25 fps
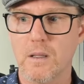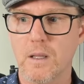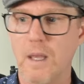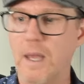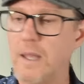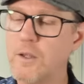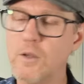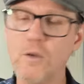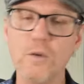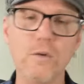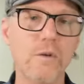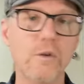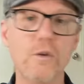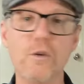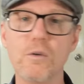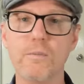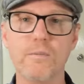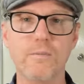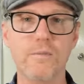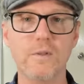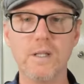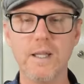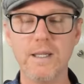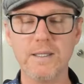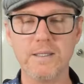you you
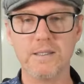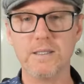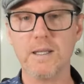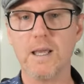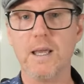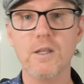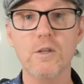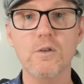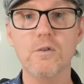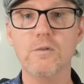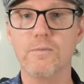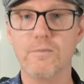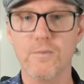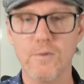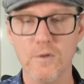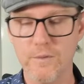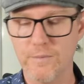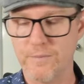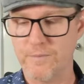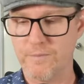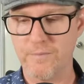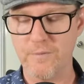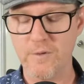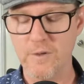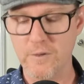let's say you've you
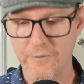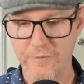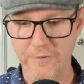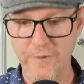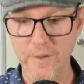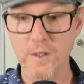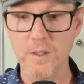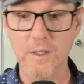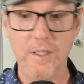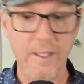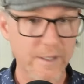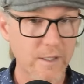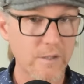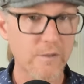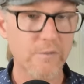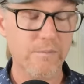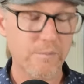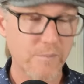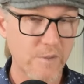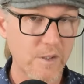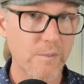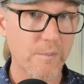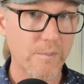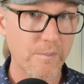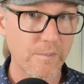you feel like you've
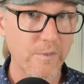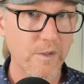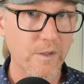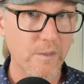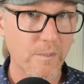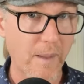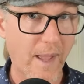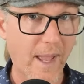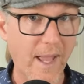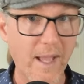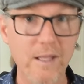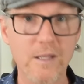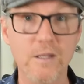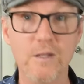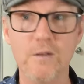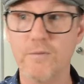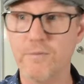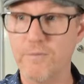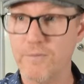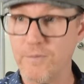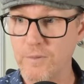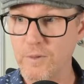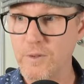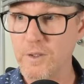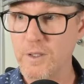you you're back, you're
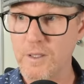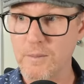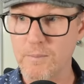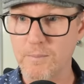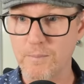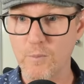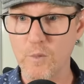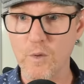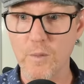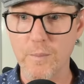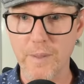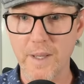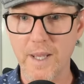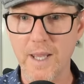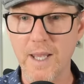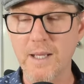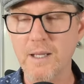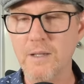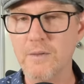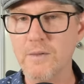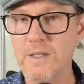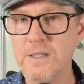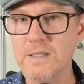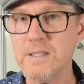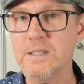fully repaired,
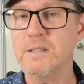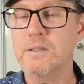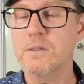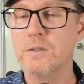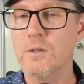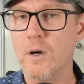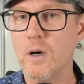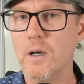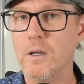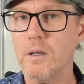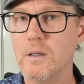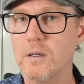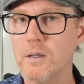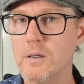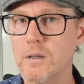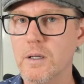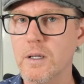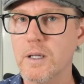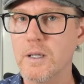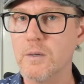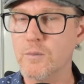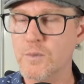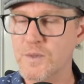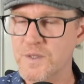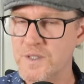and this is not
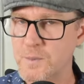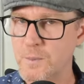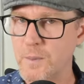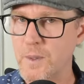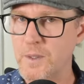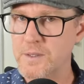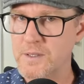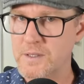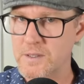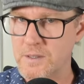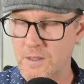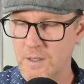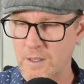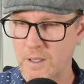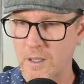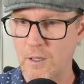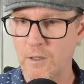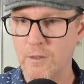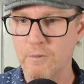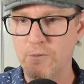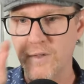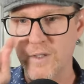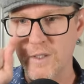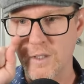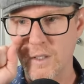in response to
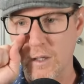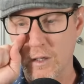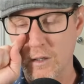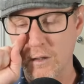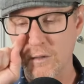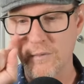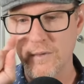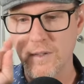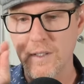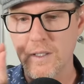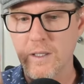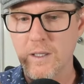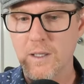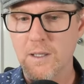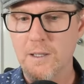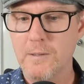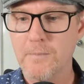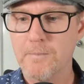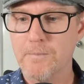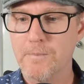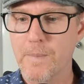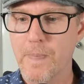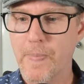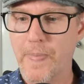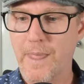COVID. COVID
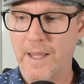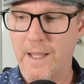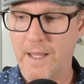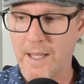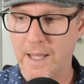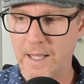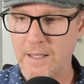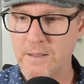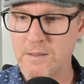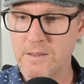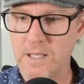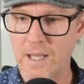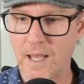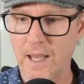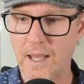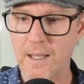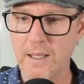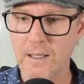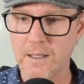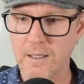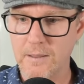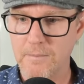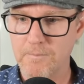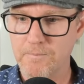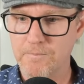can
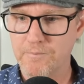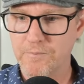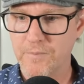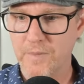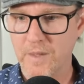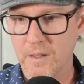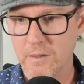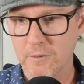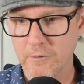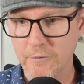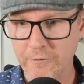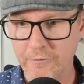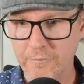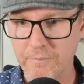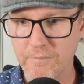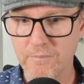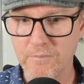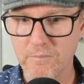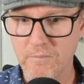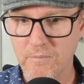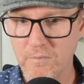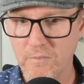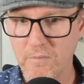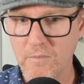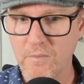take
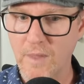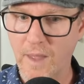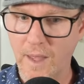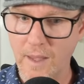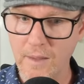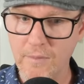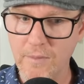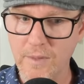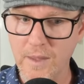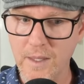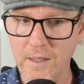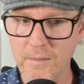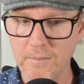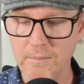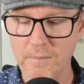they they